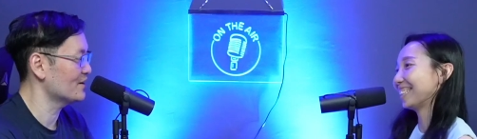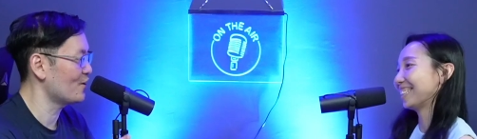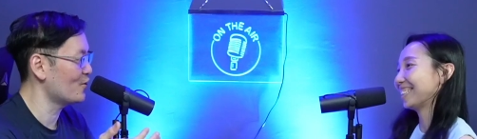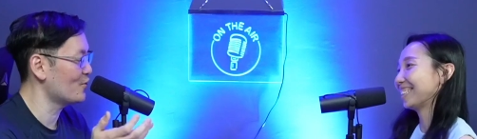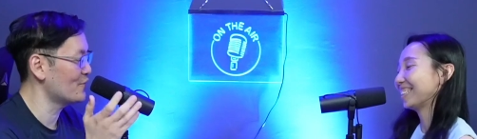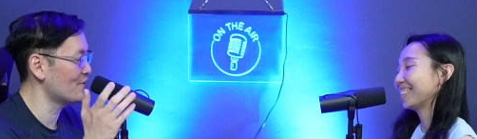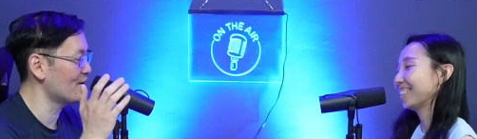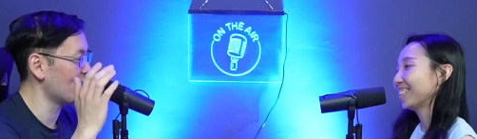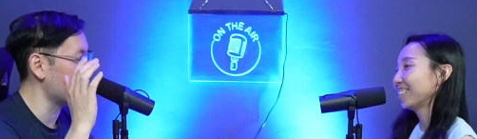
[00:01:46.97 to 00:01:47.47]

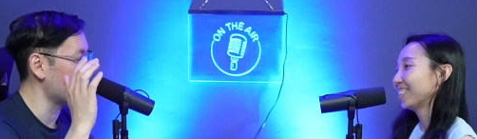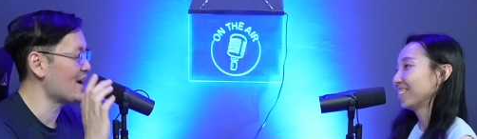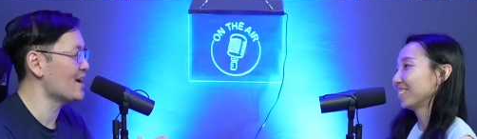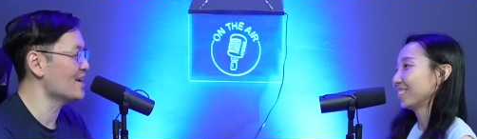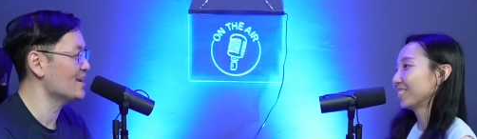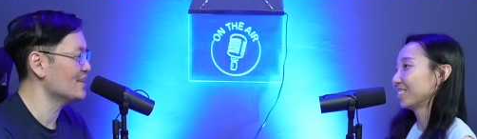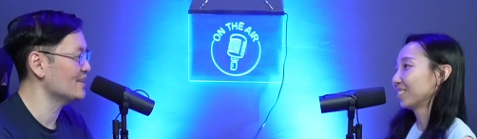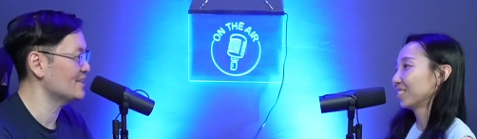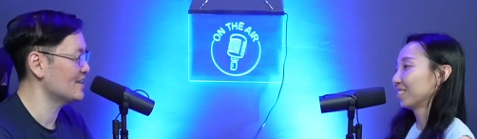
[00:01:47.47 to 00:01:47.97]
Speaker 1: over
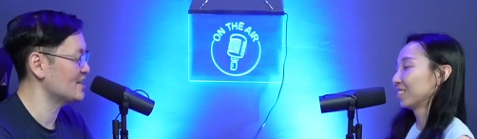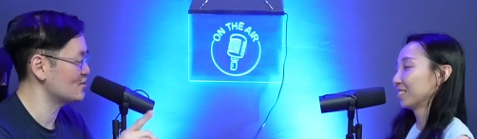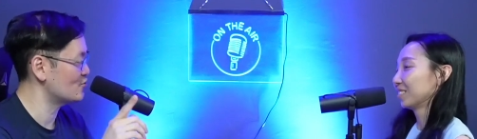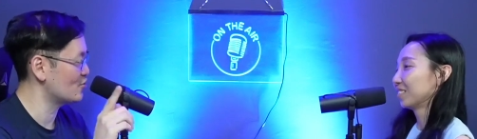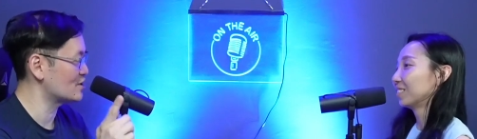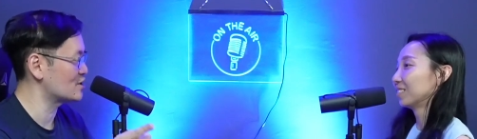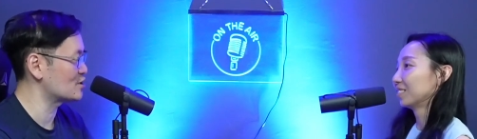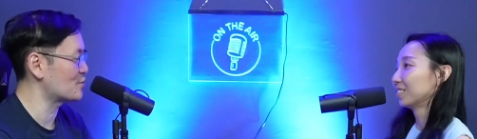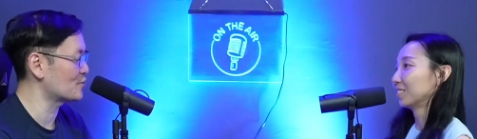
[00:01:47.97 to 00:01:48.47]
anything,
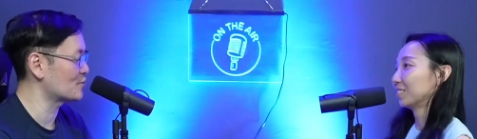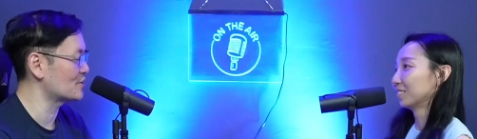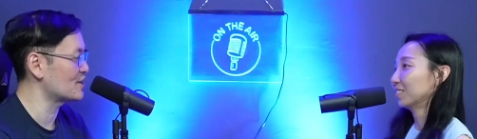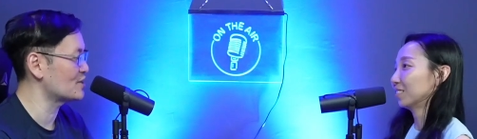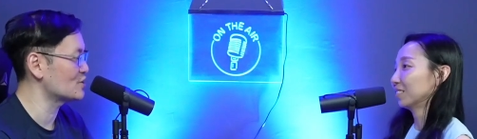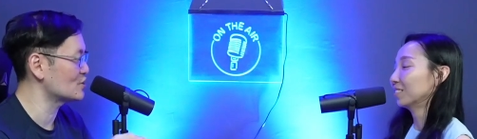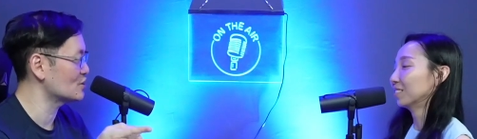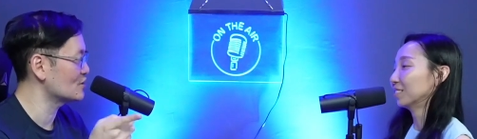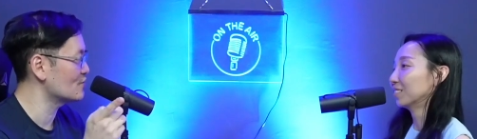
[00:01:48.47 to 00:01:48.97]

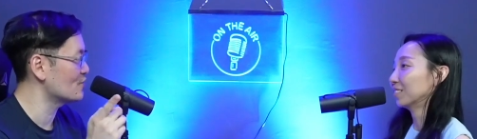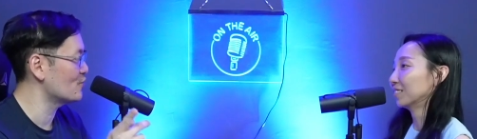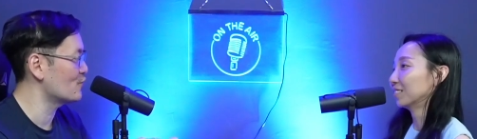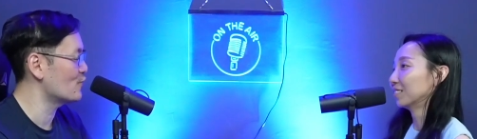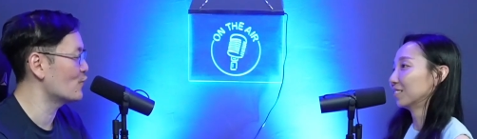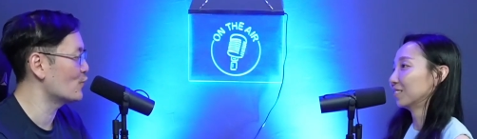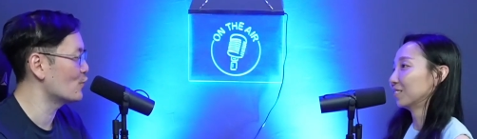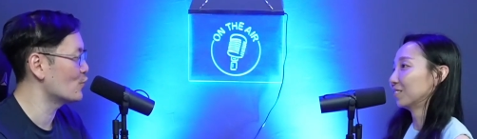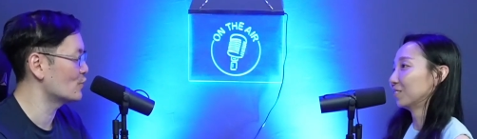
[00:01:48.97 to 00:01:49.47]
transportation,
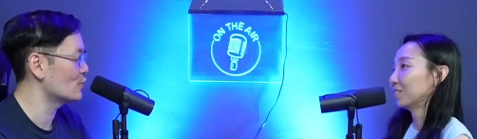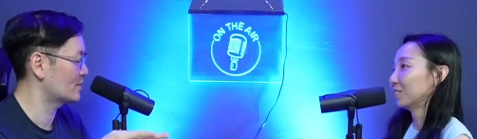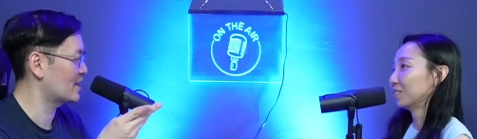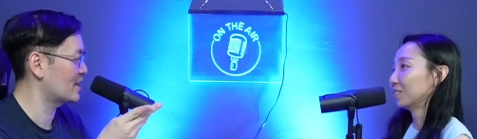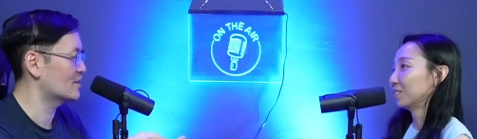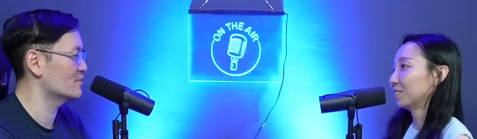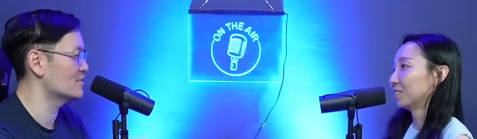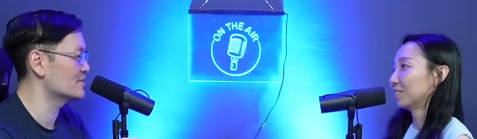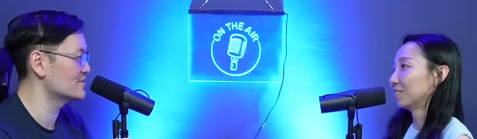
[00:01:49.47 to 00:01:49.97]
food,
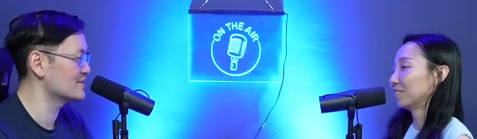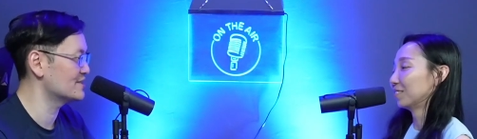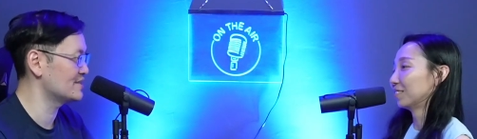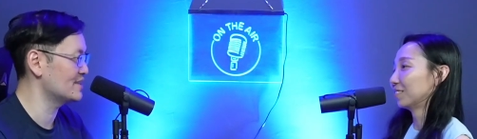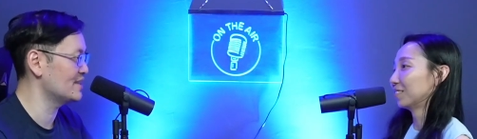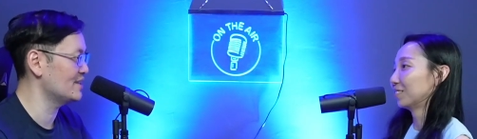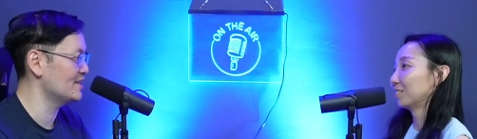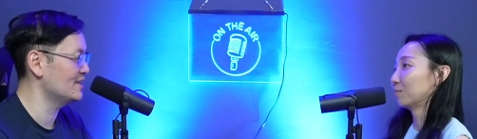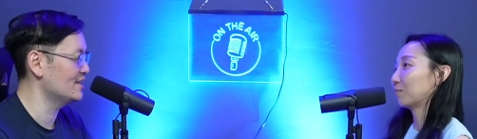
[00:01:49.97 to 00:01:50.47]

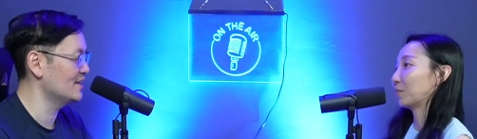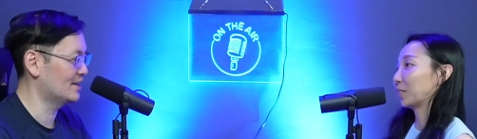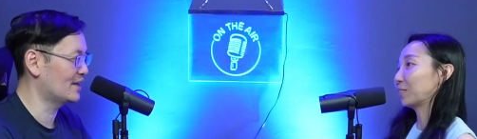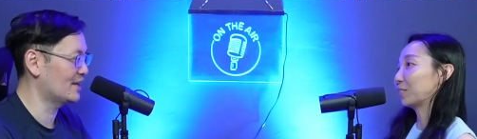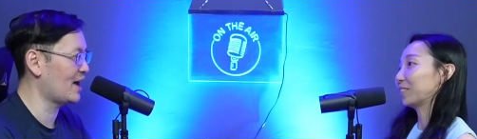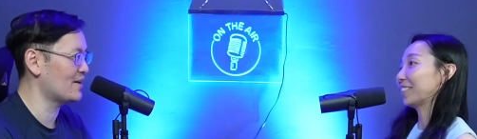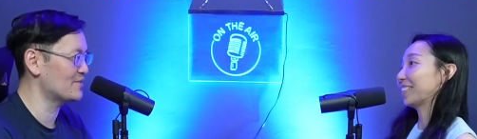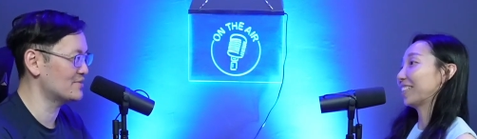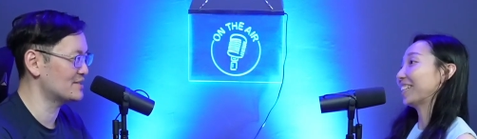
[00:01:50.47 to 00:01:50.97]
currency,
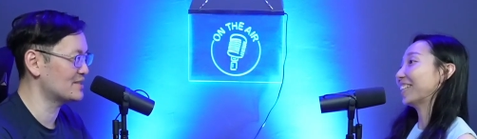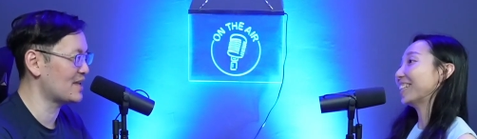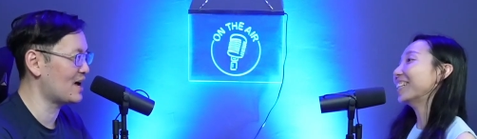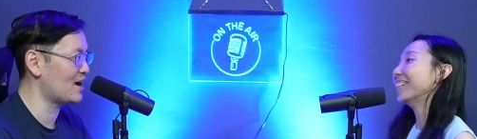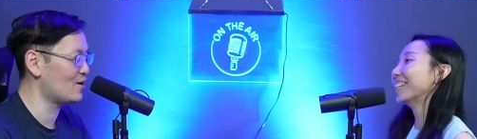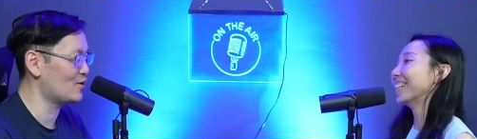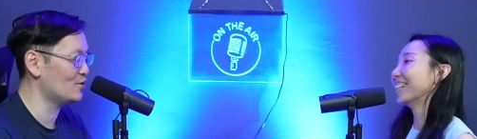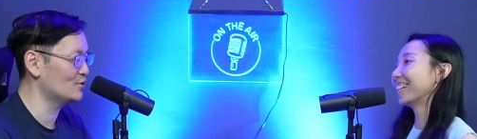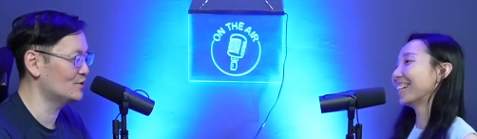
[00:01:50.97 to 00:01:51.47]

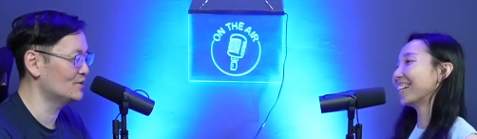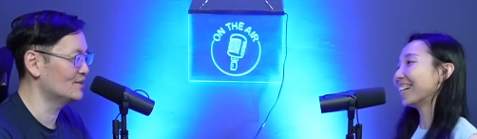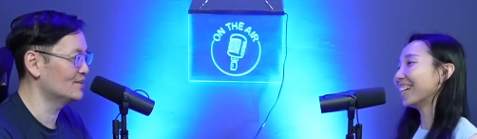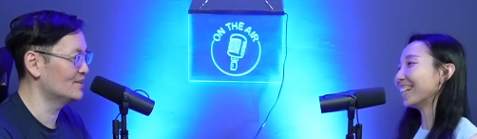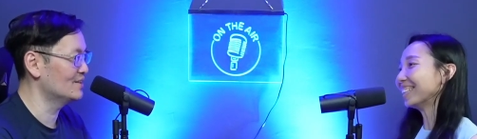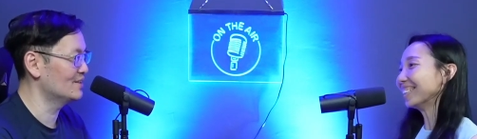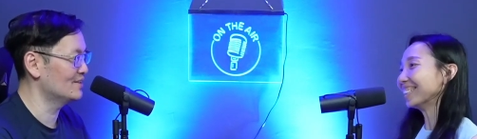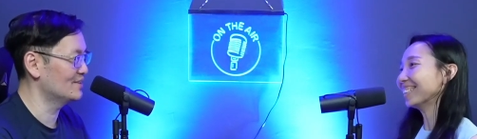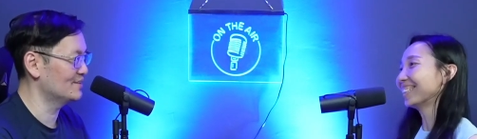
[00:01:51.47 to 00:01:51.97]
lifestyle,
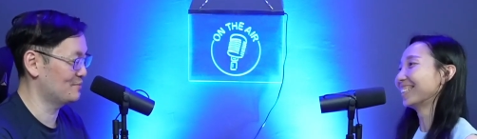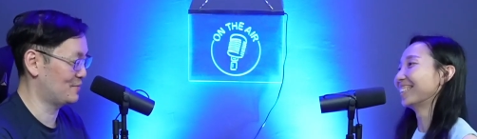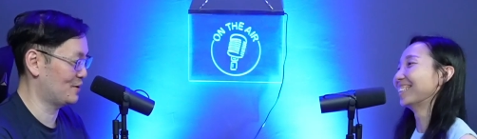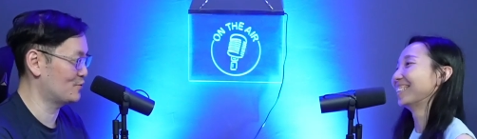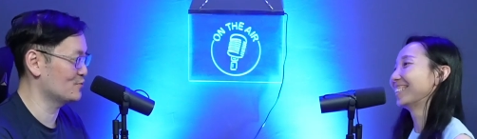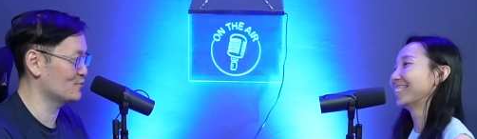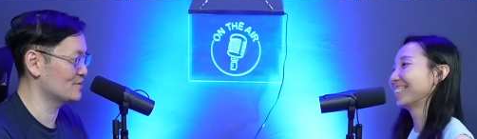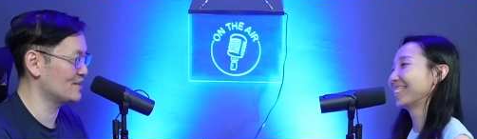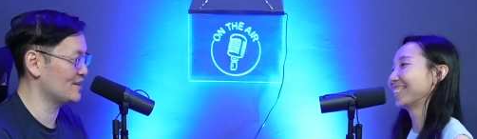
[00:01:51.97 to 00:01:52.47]
bak
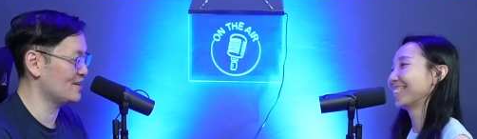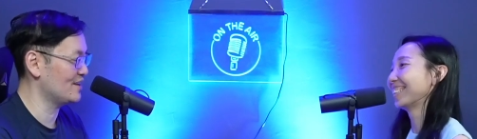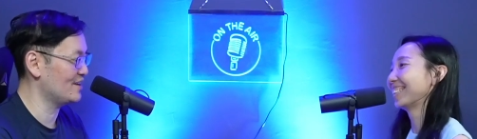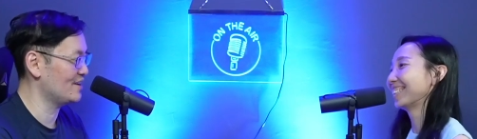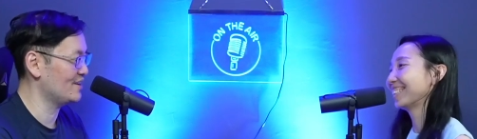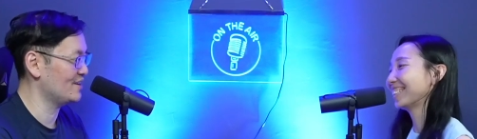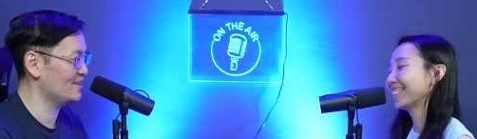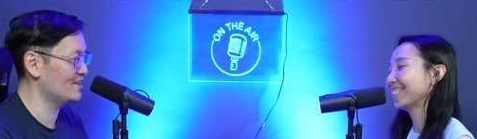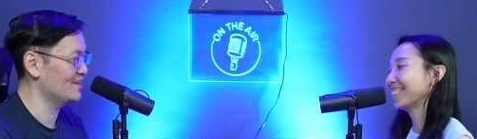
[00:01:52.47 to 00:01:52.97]
kut
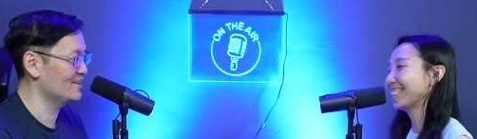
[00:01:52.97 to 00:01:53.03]
teh,